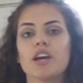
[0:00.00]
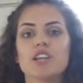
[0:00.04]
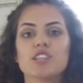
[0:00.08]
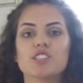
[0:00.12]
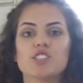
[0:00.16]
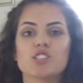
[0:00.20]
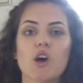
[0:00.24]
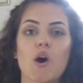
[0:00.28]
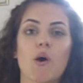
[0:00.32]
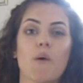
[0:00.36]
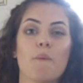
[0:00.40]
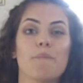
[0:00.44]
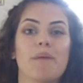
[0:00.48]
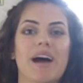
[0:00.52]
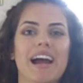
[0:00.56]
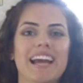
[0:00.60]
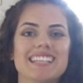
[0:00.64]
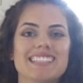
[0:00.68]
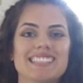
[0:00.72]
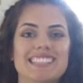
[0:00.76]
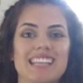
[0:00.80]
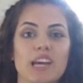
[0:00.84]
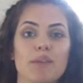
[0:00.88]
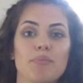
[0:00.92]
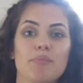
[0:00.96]
so my
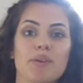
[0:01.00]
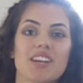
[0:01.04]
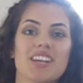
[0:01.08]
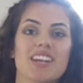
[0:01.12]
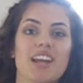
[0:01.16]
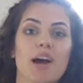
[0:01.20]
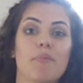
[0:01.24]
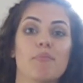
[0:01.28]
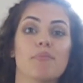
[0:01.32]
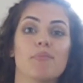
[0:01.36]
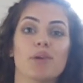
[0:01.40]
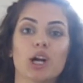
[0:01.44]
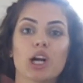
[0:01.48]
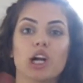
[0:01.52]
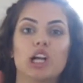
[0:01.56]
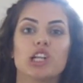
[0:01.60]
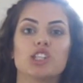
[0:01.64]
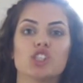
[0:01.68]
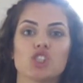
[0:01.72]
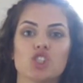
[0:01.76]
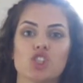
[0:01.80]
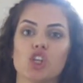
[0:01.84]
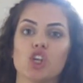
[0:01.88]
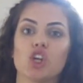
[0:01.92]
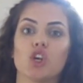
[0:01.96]
tip number
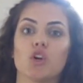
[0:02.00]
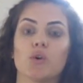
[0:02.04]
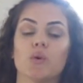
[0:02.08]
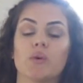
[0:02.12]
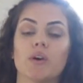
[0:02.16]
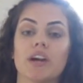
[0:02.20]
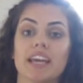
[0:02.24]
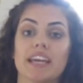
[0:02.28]
2